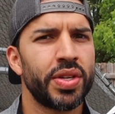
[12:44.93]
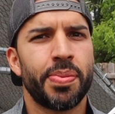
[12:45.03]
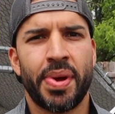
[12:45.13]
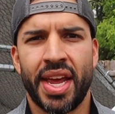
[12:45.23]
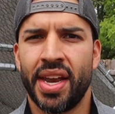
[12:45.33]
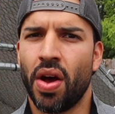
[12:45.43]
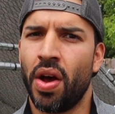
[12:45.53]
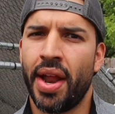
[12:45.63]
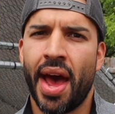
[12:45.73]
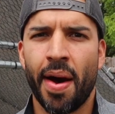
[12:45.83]
depend
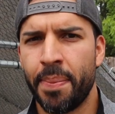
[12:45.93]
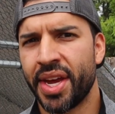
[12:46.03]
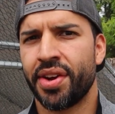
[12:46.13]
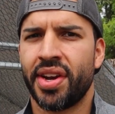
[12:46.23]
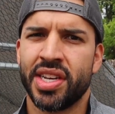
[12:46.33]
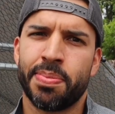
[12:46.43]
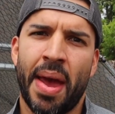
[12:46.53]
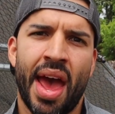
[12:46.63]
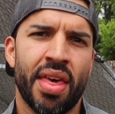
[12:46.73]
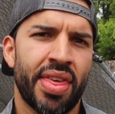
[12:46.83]
on how big your dust
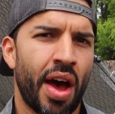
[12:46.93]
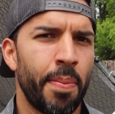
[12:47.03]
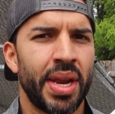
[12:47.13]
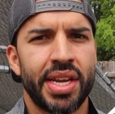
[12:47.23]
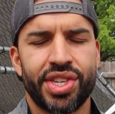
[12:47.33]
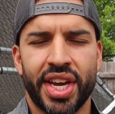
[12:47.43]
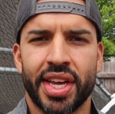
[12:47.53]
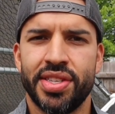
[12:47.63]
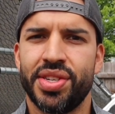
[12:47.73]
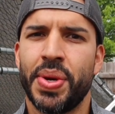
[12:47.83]
bath, how many
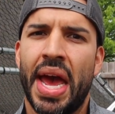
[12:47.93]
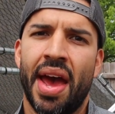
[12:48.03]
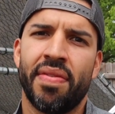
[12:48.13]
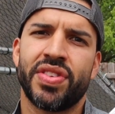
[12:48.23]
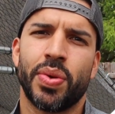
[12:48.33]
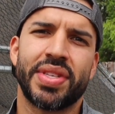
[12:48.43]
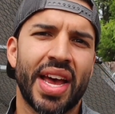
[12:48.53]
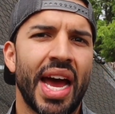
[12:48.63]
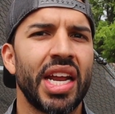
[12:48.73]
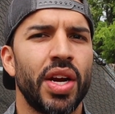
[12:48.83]
chickens you have, so it's
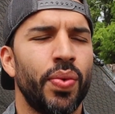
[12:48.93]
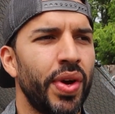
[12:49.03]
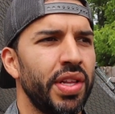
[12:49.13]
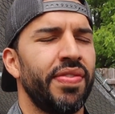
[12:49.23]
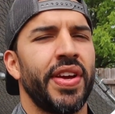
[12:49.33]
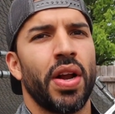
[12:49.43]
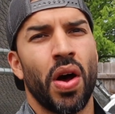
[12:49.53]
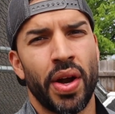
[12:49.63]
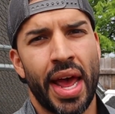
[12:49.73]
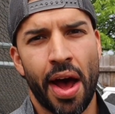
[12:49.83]
kind of irrelevant
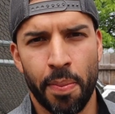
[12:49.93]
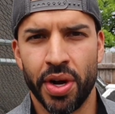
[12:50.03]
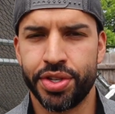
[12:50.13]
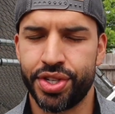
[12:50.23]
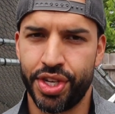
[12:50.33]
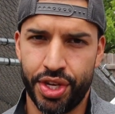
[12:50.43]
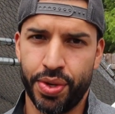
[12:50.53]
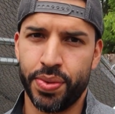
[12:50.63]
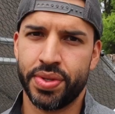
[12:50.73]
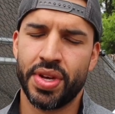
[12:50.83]
on how much to
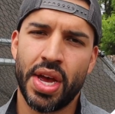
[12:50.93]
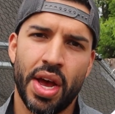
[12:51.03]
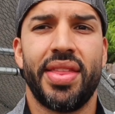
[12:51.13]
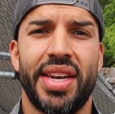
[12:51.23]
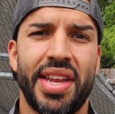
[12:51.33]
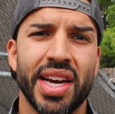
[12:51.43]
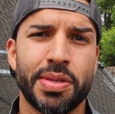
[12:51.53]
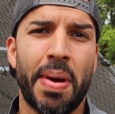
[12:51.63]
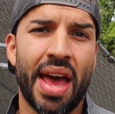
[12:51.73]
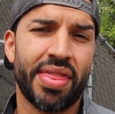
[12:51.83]
use. The
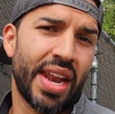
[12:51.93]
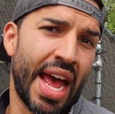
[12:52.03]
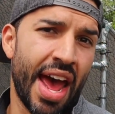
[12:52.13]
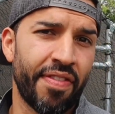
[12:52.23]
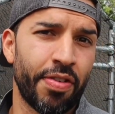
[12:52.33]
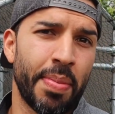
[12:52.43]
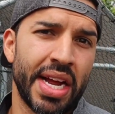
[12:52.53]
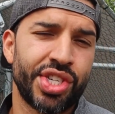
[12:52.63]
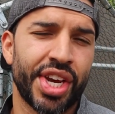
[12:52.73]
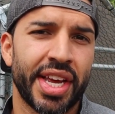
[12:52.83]
dust bath that I have for
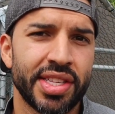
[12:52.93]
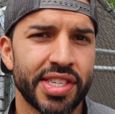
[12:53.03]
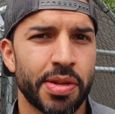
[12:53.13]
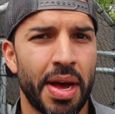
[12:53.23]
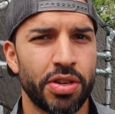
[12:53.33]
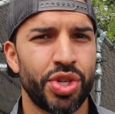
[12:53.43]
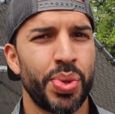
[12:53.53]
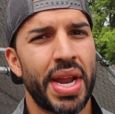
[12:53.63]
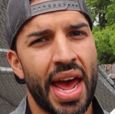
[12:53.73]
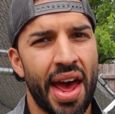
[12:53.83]
my chickens is about
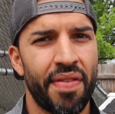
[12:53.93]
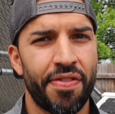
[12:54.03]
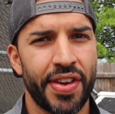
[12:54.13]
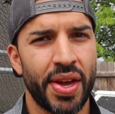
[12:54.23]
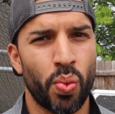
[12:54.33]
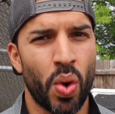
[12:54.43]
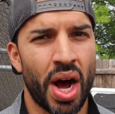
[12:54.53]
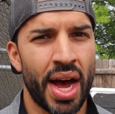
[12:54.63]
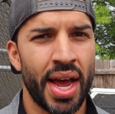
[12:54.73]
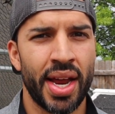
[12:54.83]
2.5 feet
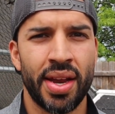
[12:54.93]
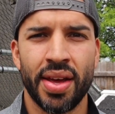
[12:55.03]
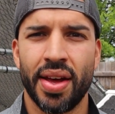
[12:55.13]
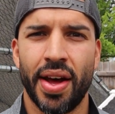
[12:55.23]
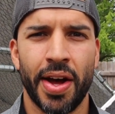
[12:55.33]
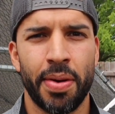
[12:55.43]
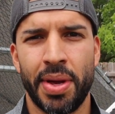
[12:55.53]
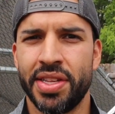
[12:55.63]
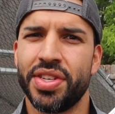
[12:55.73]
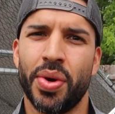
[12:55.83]
wide,
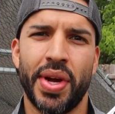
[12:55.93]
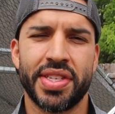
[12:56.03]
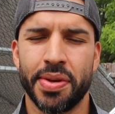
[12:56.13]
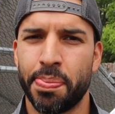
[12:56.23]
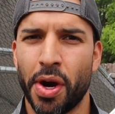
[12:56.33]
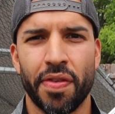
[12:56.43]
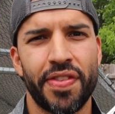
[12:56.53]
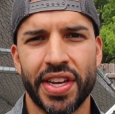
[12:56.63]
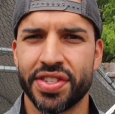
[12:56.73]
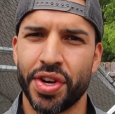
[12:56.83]
and so it's a
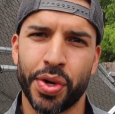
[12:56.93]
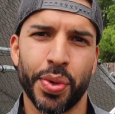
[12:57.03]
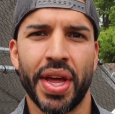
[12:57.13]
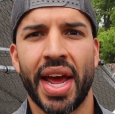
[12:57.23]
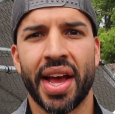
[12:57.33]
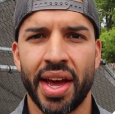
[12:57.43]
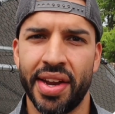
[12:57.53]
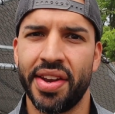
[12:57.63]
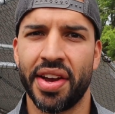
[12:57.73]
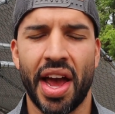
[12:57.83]
perfect circle that I kind
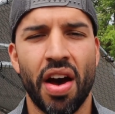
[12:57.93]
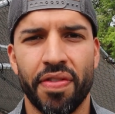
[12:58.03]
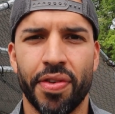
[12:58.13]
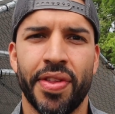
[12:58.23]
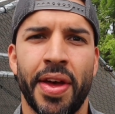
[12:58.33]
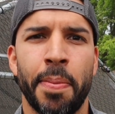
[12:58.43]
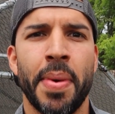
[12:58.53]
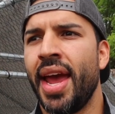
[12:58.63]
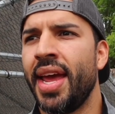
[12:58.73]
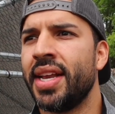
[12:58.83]
of dug out for them.
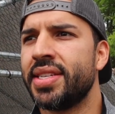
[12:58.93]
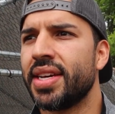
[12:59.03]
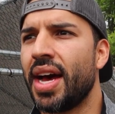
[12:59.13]
And